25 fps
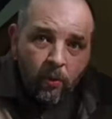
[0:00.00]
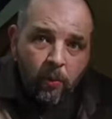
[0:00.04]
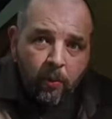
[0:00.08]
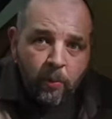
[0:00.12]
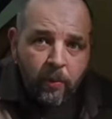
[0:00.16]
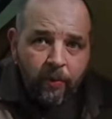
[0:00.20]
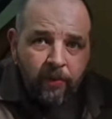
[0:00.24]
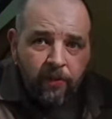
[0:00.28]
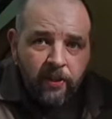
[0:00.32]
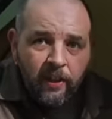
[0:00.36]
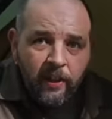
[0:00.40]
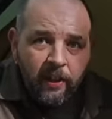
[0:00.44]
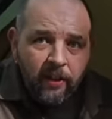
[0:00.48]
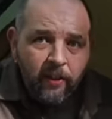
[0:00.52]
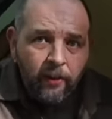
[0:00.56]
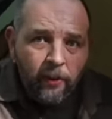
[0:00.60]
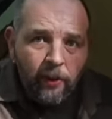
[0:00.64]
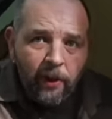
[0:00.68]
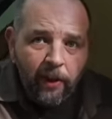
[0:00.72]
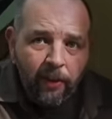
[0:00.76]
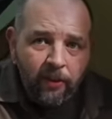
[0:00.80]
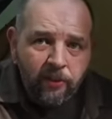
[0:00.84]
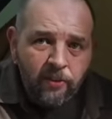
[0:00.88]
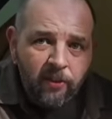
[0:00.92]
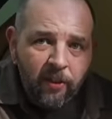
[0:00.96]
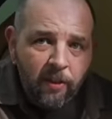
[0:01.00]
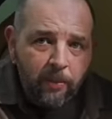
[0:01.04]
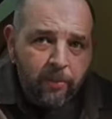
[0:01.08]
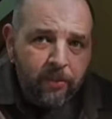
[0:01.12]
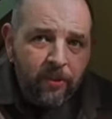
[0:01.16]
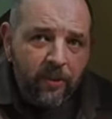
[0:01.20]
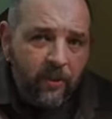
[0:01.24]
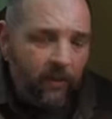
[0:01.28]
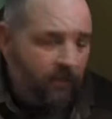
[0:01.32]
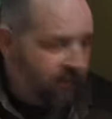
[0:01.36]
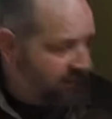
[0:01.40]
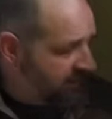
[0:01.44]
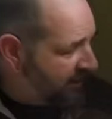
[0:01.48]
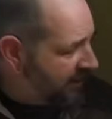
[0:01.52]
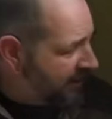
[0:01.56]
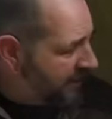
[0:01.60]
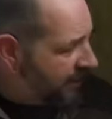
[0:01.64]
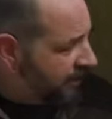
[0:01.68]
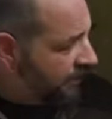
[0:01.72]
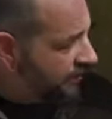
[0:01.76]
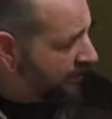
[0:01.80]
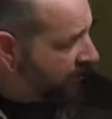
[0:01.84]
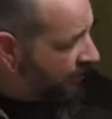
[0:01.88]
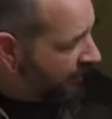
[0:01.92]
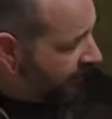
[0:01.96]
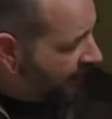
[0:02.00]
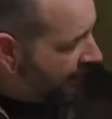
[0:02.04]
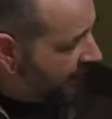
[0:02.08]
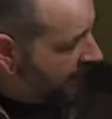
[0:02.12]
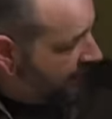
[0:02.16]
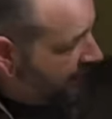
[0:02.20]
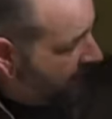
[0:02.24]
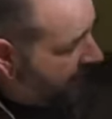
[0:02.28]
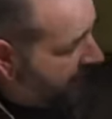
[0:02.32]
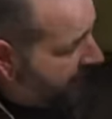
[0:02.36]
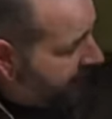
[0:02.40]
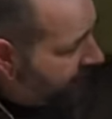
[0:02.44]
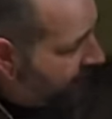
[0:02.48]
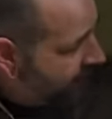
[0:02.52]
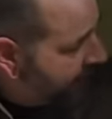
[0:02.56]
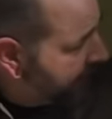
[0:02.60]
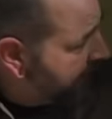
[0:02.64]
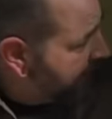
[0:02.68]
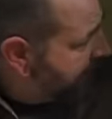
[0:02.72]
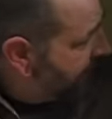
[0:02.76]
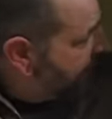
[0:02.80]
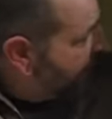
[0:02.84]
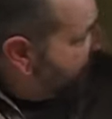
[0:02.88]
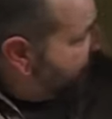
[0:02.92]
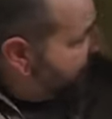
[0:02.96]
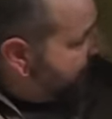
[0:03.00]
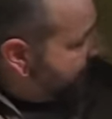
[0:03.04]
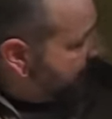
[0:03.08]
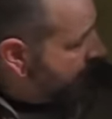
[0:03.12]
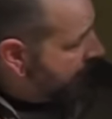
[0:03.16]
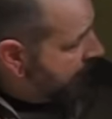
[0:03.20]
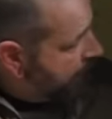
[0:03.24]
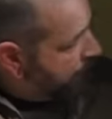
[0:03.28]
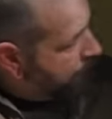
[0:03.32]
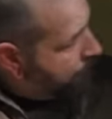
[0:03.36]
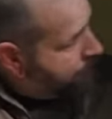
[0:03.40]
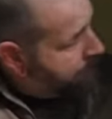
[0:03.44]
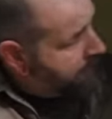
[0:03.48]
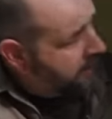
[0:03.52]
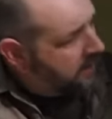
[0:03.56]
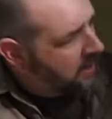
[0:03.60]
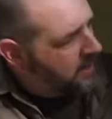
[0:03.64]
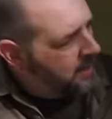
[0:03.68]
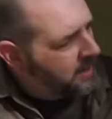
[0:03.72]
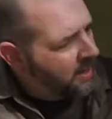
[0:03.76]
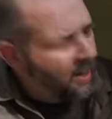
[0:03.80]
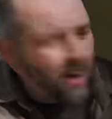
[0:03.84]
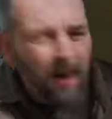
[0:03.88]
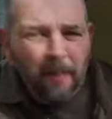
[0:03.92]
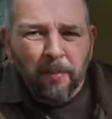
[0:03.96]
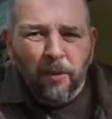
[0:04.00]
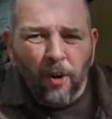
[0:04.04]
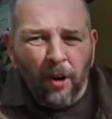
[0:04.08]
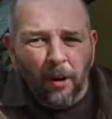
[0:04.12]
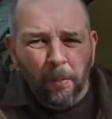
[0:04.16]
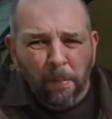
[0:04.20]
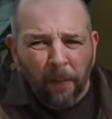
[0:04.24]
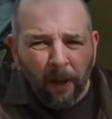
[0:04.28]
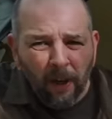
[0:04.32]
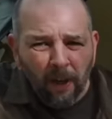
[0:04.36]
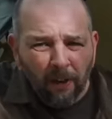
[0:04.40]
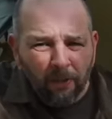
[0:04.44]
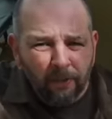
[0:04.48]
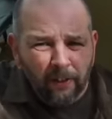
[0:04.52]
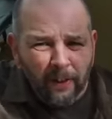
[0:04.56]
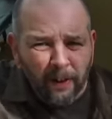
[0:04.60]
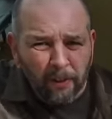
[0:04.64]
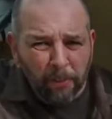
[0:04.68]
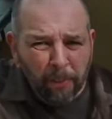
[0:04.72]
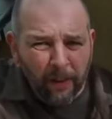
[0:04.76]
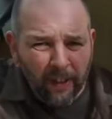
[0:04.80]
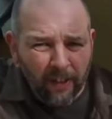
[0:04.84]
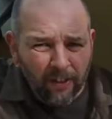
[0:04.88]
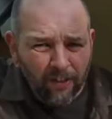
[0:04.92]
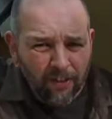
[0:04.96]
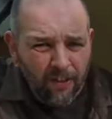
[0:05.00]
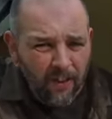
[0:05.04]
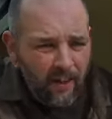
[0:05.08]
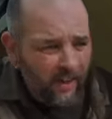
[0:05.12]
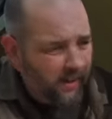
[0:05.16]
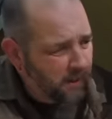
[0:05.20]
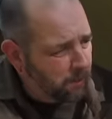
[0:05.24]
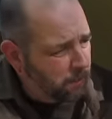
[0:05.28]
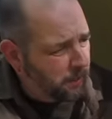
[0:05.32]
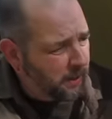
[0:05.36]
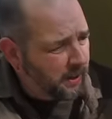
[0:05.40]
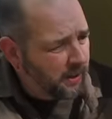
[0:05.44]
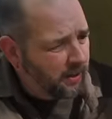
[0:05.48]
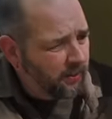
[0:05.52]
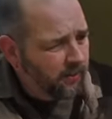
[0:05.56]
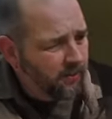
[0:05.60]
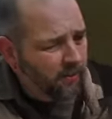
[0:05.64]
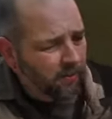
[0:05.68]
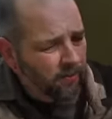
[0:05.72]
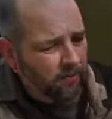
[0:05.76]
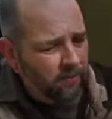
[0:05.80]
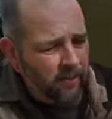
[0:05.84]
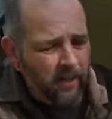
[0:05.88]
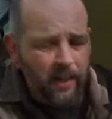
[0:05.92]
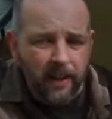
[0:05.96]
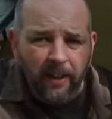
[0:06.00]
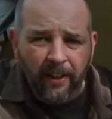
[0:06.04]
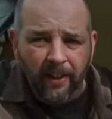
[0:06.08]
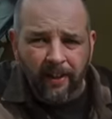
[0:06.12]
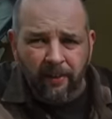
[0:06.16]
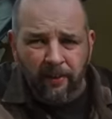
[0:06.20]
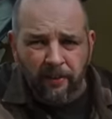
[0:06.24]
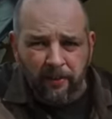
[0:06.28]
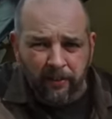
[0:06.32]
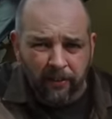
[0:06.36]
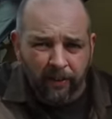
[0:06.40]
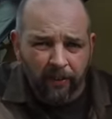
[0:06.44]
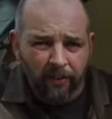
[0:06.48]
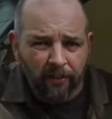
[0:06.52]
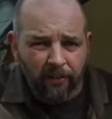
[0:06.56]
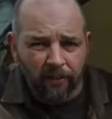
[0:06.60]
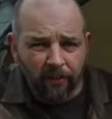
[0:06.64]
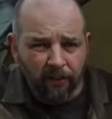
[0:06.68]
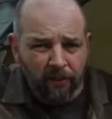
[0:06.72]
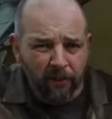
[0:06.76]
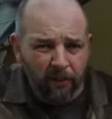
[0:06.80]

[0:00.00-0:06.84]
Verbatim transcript: With the inner unzipped you can see inside here um, I'm not a perfect pitch here because of the unevenness of